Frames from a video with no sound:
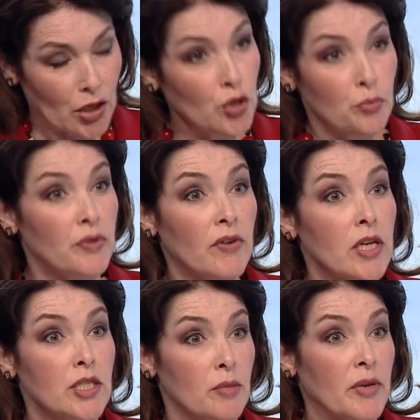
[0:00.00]
can you
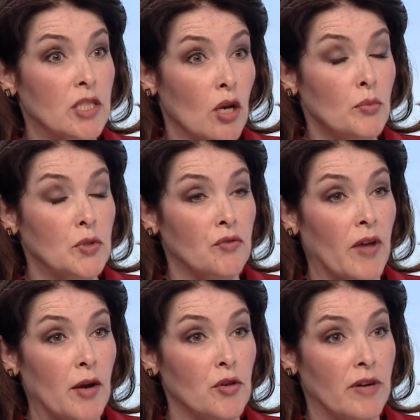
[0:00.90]
provide some examples of
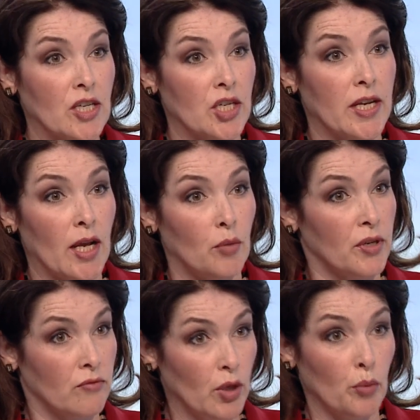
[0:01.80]
how you're actually
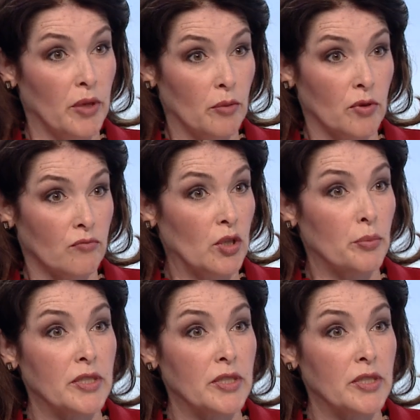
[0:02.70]
helping real people and real